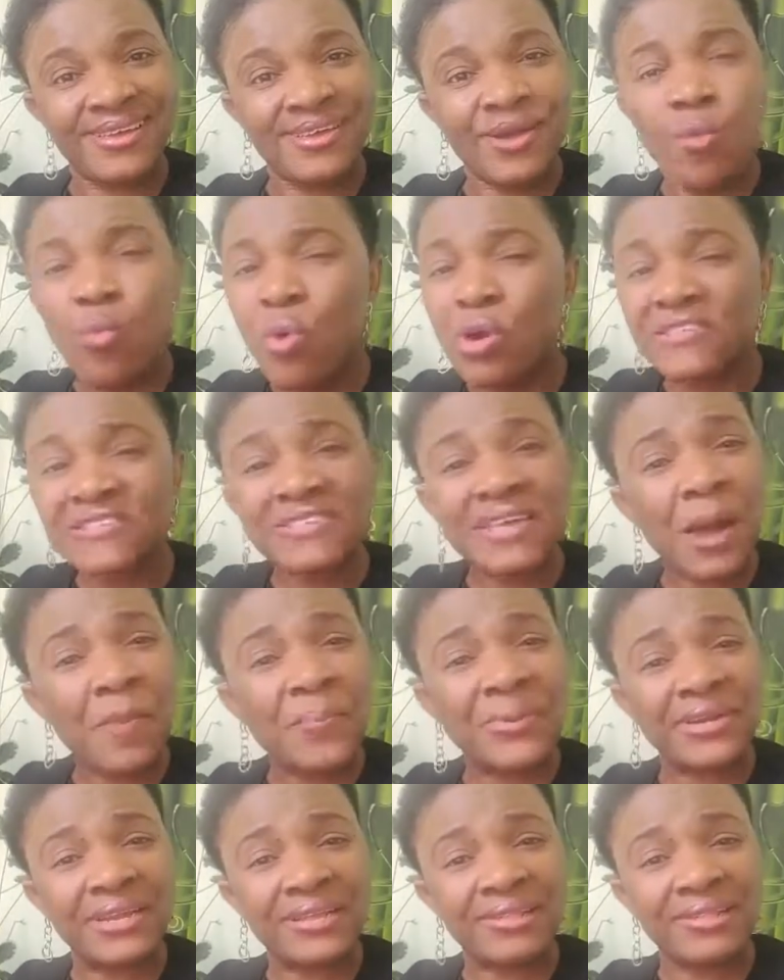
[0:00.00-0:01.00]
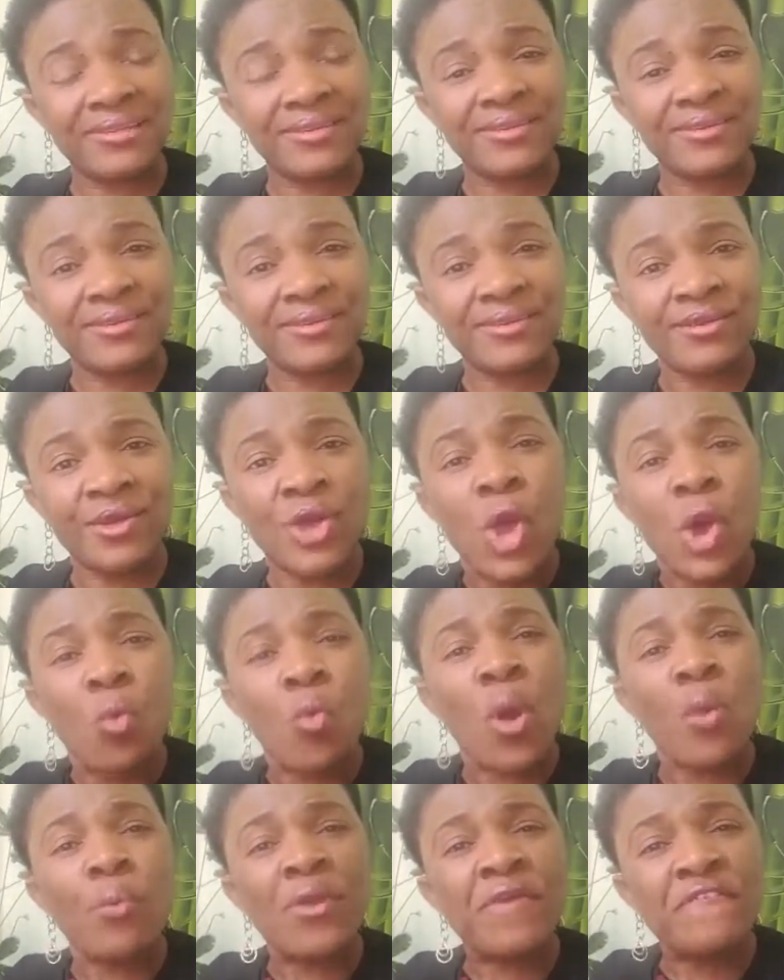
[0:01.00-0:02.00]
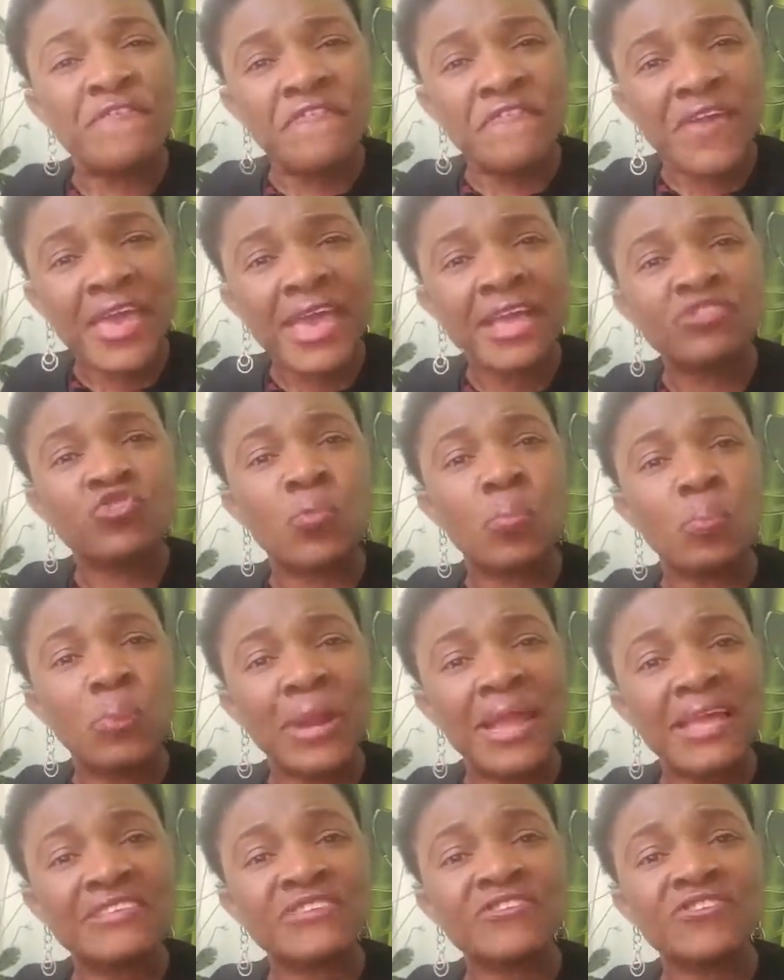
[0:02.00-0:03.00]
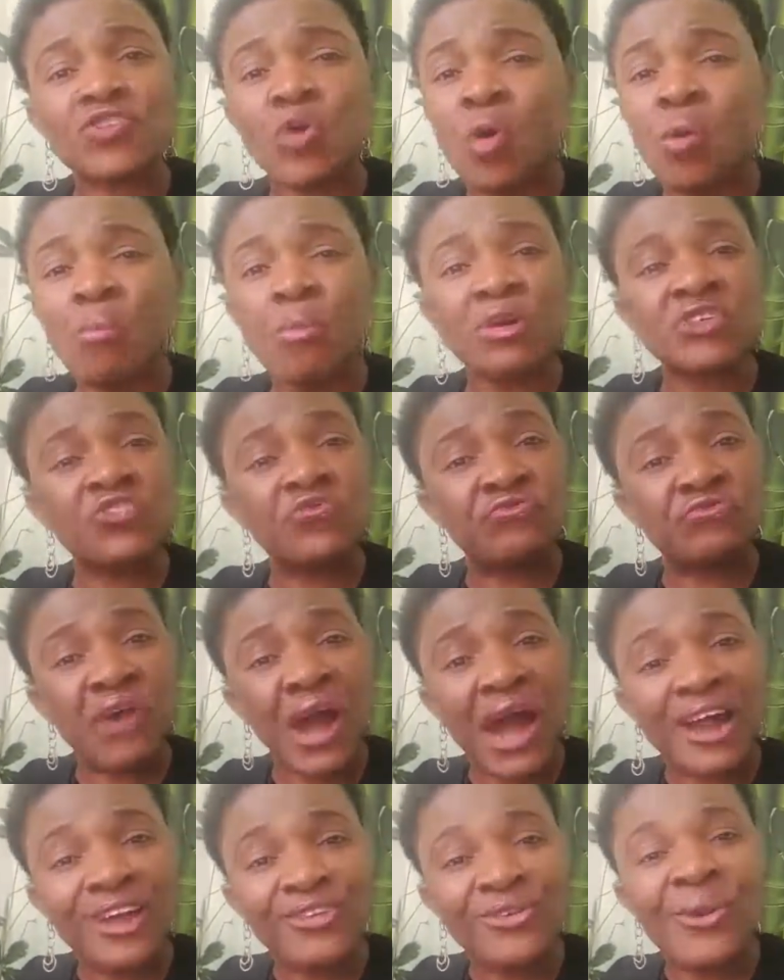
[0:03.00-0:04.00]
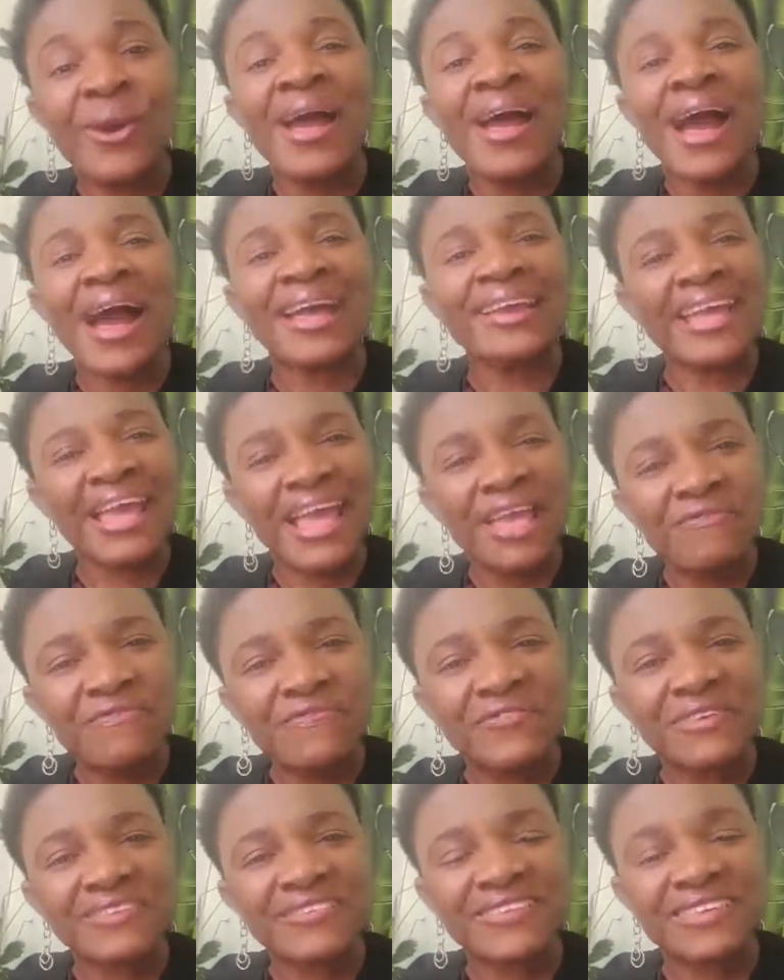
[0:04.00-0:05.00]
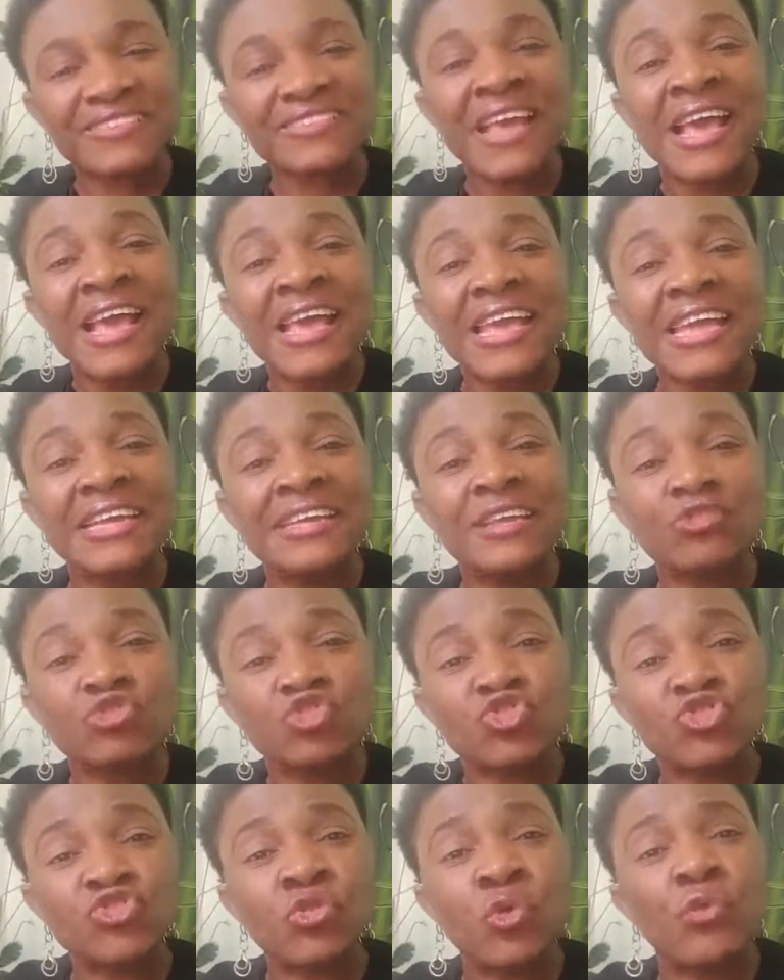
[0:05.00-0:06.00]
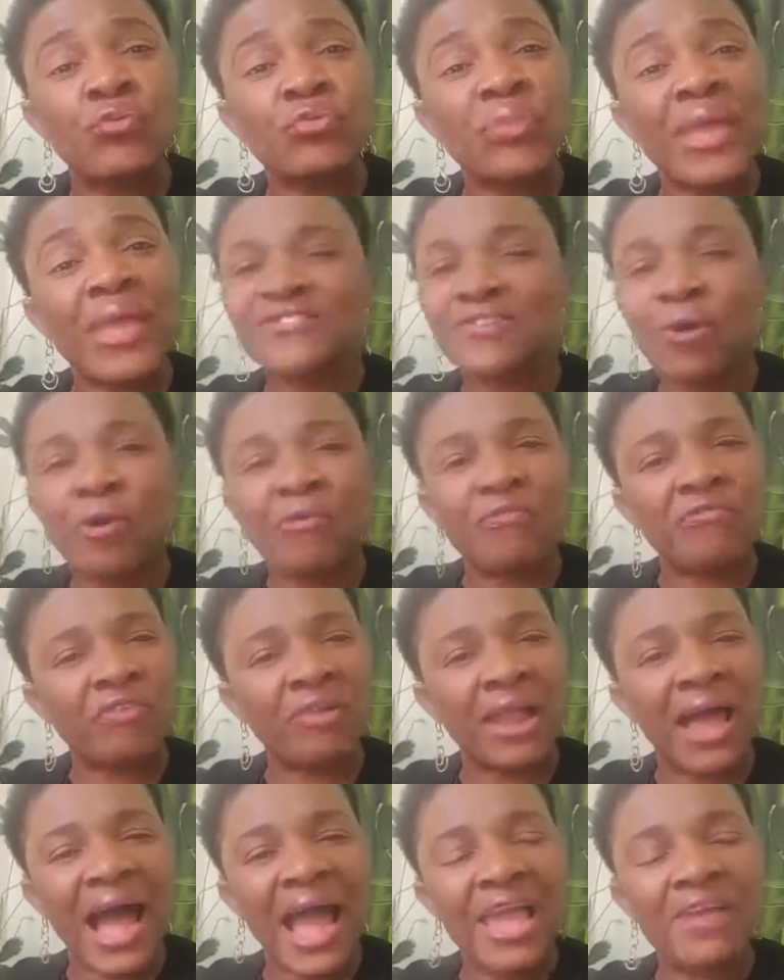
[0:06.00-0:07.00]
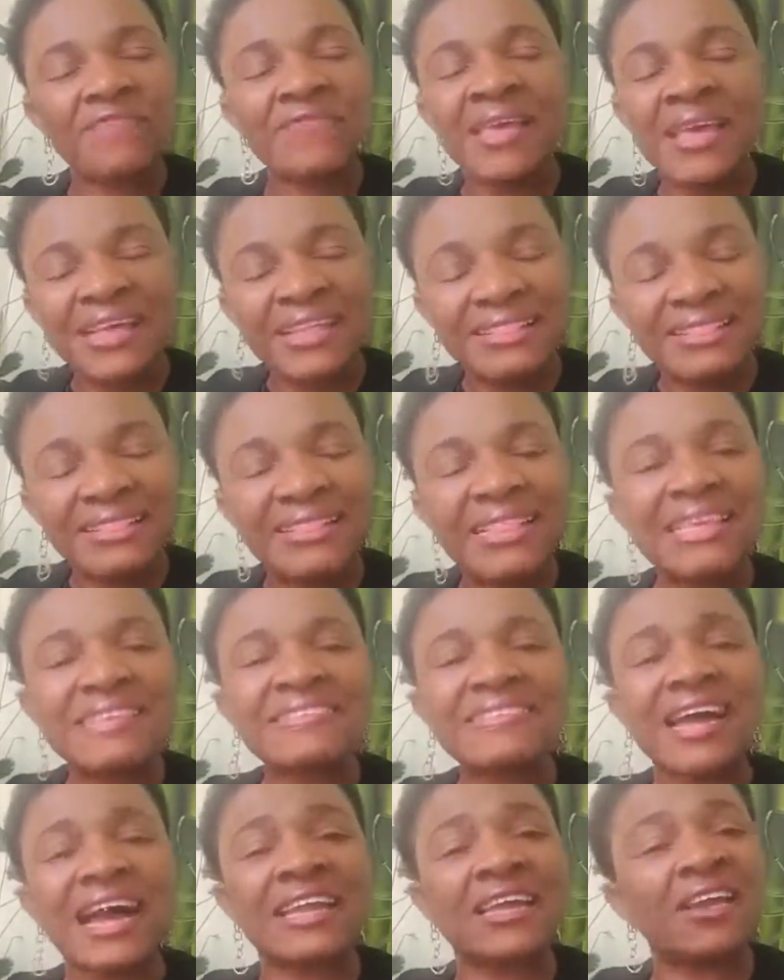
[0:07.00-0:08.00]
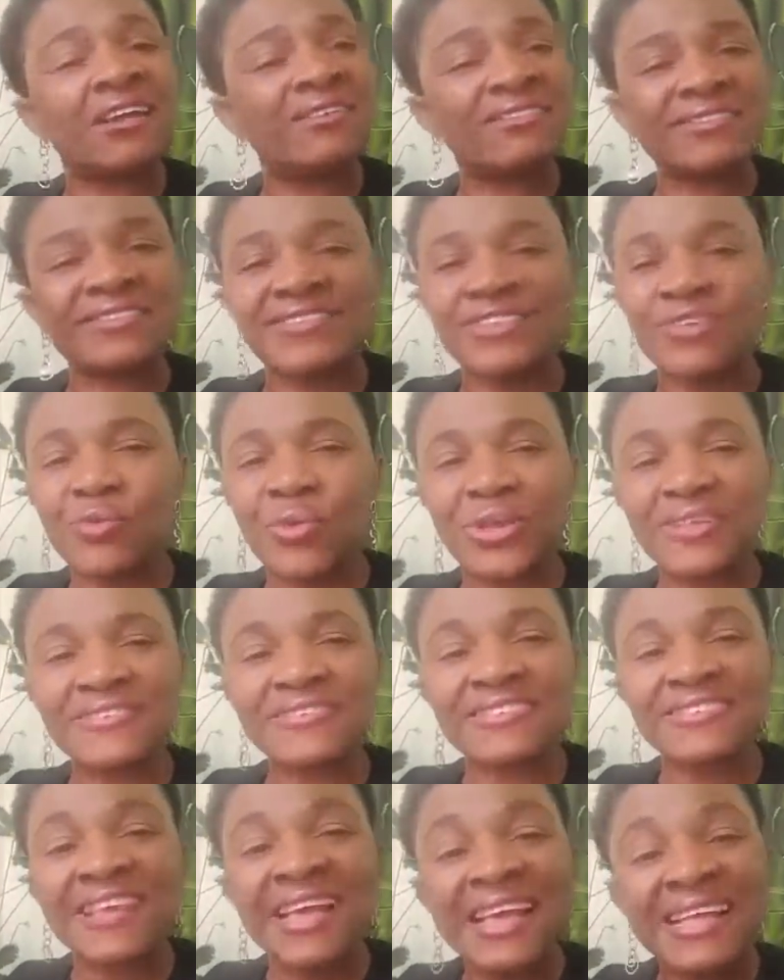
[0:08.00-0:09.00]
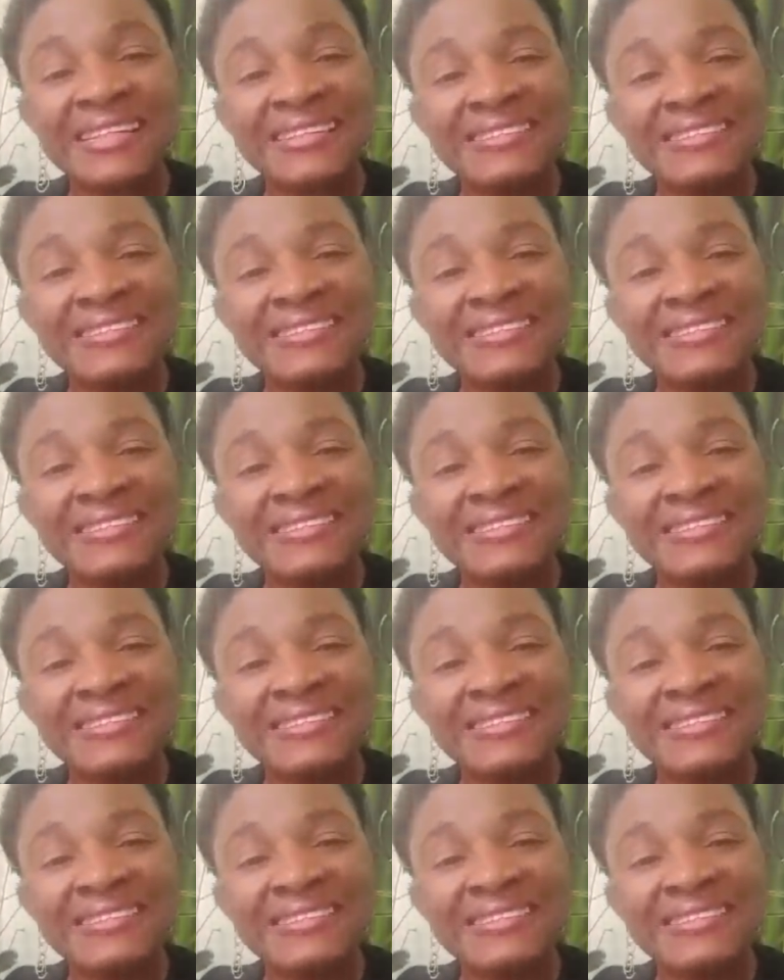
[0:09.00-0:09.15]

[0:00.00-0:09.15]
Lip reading: What's happening? When we fail to place so much value and emphasis in the true things of life, these are the consequences.